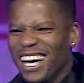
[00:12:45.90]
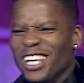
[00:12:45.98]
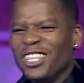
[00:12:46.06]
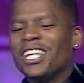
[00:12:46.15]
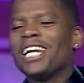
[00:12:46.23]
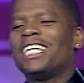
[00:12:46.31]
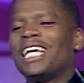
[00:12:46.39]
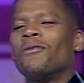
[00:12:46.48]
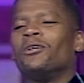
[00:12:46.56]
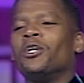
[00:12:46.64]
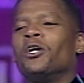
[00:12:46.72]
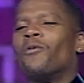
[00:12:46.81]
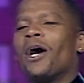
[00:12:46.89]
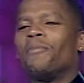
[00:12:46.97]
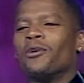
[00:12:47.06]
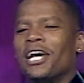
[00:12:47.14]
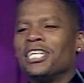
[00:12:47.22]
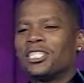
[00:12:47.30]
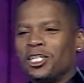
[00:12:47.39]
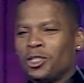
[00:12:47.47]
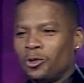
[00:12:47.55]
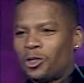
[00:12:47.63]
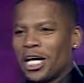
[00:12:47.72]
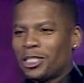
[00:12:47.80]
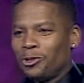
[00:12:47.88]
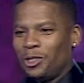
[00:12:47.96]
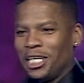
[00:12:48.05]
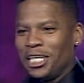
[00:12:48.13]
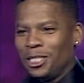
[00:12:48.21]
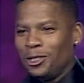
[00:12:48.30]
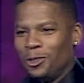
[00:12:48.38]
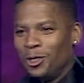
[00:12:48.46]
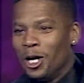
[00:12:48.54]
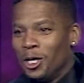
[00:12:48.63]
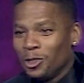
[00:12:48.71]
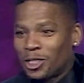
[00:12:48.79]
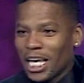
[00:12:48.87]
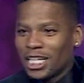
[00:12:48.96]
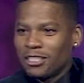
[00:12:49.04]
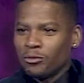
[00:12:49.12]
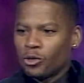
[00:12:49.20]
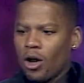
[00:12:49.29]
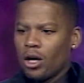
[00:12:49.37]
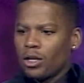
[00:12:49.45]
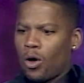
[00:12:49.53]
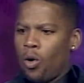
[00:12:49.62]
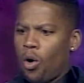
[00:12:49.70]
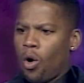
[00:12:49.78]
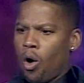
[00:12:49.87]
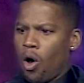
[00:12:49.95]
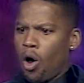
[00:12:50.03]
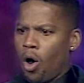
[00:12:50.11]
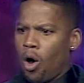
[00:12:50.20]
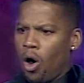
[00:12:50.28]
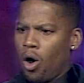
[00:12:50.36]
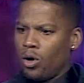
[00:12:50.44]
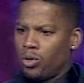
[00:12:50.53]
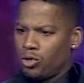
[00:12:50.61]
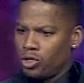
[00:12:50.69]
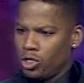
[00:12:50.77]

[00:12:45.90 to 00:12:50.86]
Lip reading: You know the day when you ain't wipe your ass good as you thought you did? You take them draws off, hoo-hoo!